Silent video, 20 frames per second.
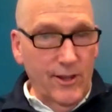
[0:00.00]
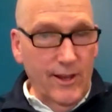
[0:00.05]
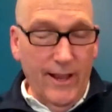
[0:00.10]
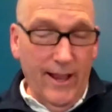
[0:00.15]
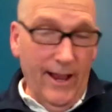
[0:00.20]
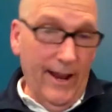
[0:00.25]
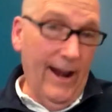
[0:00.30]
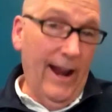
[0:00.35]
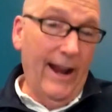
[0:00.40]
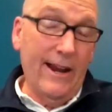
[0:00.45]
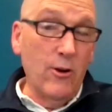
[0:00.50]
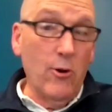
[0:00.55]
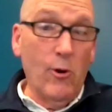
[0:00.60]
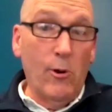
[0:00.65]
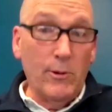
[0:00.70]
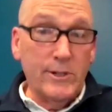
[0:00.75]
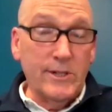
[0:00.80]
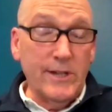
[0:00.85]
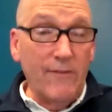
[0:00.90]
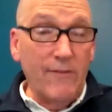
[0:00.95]
and I didn't know
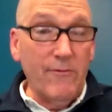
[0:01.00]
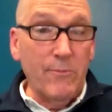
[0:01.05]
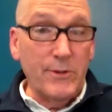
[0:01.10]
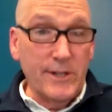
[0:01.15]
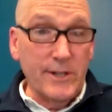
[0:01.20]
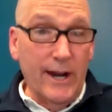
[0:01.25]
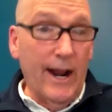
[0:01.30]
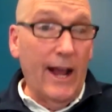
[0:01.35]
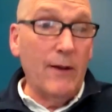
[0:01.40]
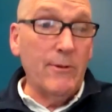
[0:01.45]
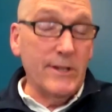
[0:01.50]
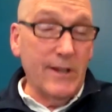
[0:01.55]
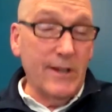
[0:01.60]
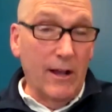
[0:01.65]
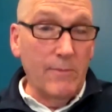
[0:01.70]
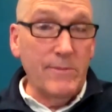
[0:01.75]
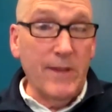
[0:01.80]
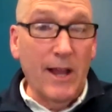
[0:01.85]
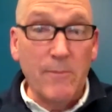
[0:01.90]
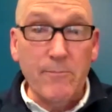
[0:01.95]
it was 7%. I always tell
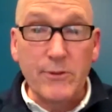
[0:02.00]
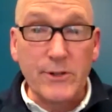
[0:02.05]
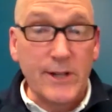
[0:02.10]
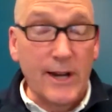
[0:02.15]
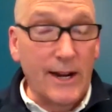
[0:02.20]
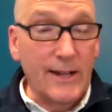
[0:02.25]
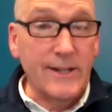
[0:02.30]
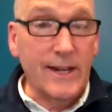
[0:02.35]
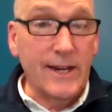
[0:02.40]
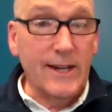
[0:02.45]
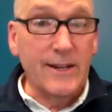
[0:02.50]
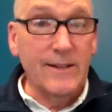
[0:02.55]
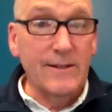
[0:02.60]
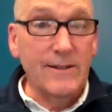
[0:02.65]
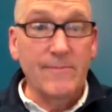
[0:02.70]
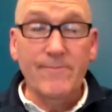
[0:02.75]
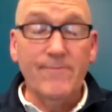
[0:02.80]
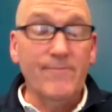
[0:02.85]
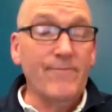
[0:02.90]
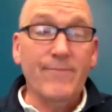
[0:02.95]
them 10%. I say,
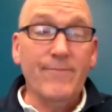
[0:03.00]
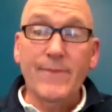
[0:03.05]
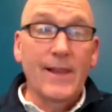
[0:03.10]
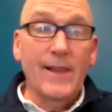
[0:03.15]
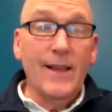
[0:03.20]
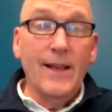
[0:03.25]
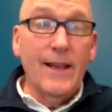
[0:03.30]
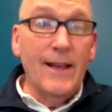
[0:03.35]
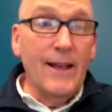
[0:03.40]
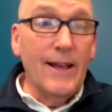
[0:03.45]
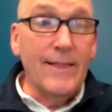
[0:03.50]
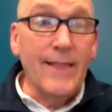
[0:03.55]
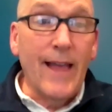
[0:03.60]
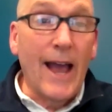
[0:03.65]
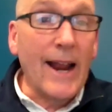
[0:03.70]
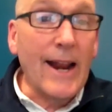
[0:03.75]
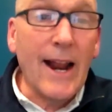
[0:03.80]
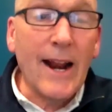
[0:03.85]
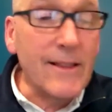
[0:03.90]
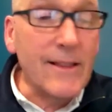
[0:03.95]

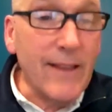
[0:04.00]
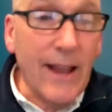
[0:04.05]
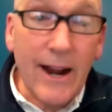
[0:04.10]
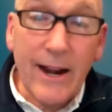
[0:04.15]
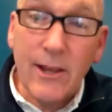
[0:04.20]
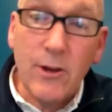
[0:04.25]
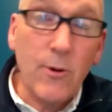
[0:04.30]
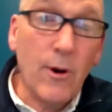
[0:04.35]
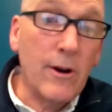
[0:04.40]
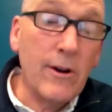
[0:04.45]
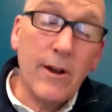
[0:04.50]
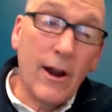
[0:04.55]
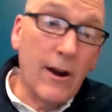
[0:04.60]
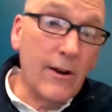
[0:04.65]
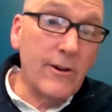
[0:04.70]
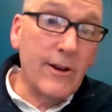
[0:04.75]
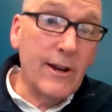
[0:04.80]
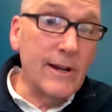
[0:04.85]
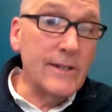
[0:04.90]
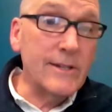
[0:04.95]
9 out of 10 of you aren't
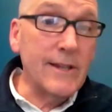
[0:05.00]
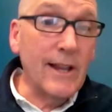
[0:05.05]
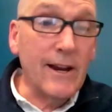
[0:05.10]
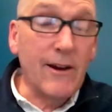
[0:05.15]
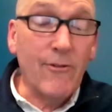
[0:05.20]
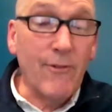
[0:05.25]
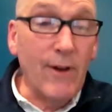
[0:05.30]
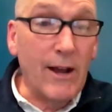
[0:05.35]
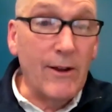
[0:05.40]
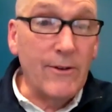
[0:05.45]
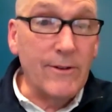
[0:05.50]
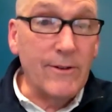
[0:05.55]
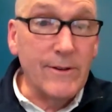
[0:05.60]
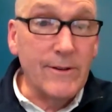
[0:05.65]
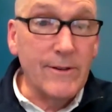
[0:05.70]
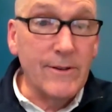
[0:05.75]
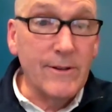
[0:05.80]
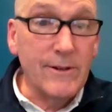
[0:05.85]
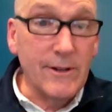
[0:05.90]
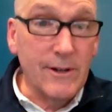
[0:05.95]
going to stick around,
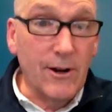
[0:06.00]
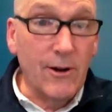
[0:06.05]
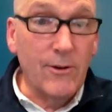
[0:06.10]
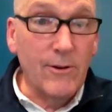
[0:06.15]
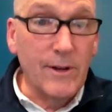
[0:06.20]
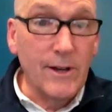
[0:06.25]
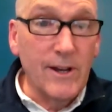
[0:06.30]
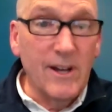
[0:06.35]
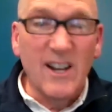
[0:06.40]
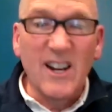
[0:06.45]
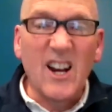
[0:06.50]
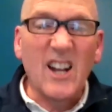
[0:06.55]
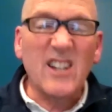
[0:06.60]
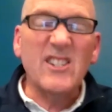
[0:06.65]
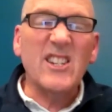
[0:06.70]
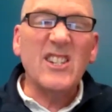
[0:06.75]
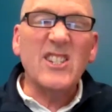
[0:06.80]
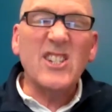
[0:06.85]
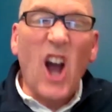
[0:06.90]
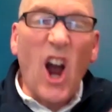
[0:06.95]
you know, because
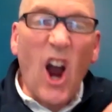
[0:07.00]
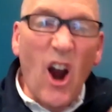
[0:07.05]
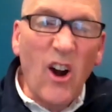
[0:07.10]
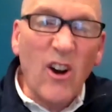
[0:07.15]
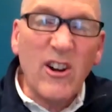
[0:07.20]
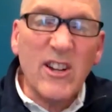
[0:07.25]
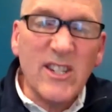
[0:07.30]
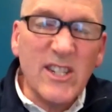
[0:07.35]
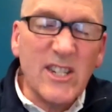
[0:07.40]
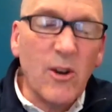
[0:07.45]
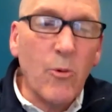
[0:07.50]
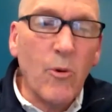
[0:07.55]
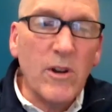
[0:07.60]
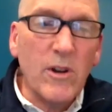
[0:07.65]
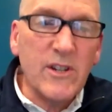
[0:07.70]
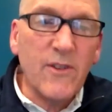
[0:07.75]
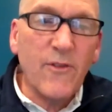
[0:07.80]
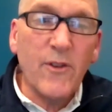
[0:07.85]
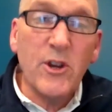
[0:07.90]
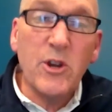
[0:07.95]
as hard as it
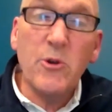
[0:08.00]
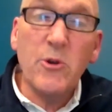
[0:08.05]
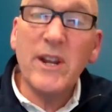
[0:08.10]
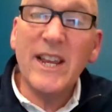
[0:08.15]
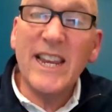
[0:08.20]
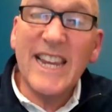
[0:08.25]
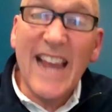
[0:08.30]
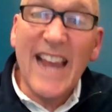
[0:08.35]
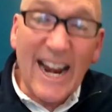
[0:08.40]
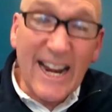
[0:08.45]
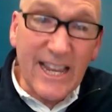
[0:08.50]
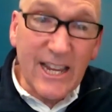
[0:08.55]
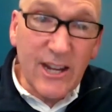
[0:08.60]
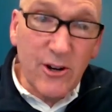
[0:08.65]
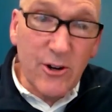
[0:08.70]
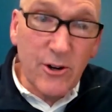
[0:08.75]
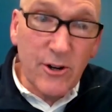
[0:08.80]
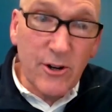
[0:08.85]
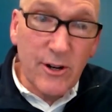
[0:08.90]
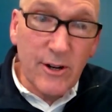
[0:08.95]
was for you to get
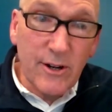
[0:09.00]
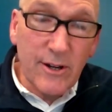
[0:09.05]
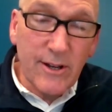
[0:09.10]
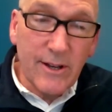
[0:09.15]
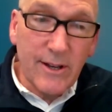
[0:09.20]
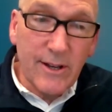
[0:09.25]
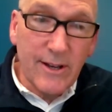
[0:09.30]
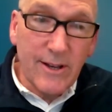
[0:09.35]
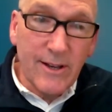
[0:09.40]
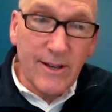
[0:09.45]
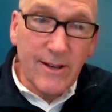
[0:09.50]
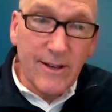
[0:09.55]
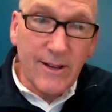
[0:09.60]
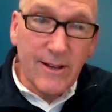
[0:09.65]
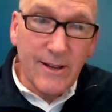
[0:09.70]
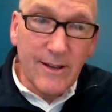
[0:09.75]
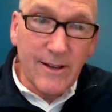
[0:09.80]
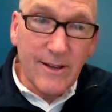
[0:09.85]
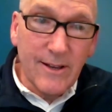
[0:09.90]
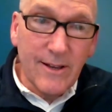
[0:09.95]
here,
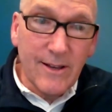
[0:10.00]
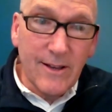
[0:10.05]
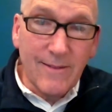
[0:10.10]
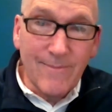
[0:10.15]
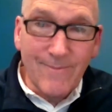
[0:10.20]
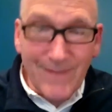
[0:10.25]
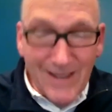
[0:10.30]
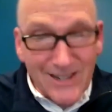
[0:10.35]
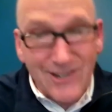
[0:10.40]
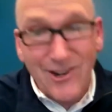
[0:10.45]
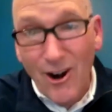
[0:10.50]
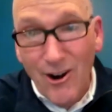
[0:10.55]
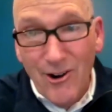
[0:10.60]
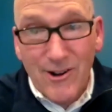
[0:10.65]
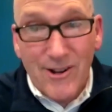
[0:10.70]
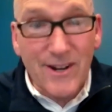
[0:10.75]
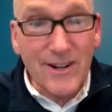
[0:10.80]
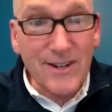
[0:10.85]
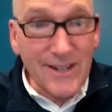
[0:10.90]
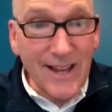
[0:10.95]
it's
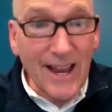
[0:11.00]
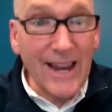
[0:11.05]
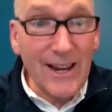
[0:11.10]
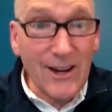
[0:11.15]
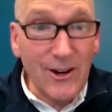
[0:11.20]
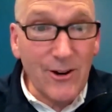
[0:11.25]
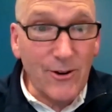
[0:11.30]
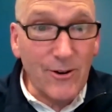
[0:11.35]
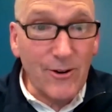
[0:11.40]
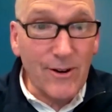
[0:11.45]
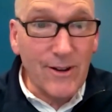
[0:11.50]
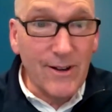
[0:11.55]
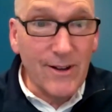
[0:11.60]
harder to stay here.